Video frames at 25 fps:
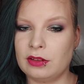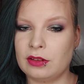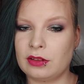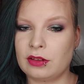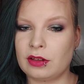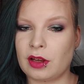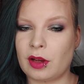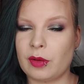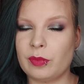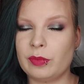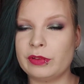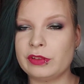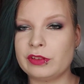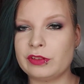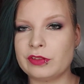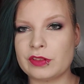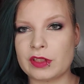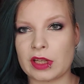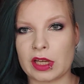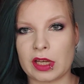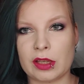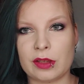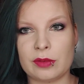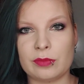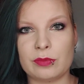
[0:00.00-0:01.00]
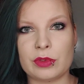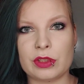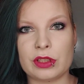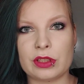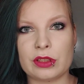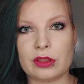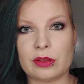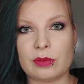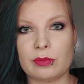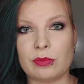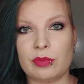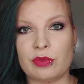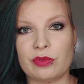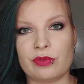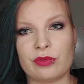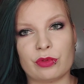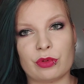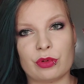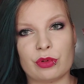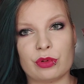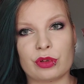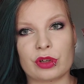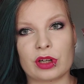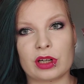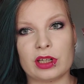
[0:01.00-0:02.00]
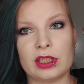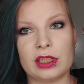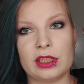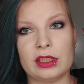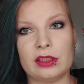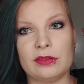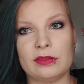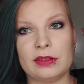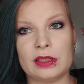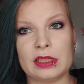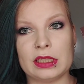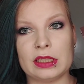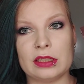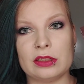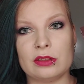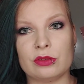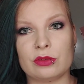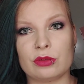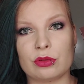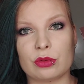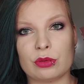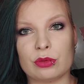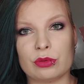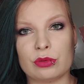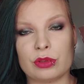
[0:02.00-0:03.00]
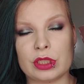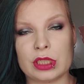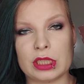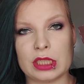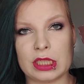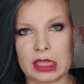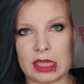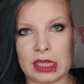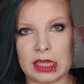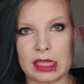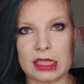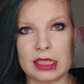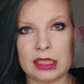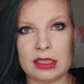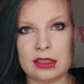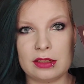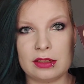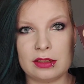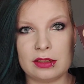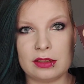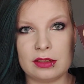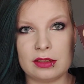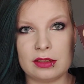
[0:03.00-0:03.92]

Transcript: a couple of times before I even rolled it in.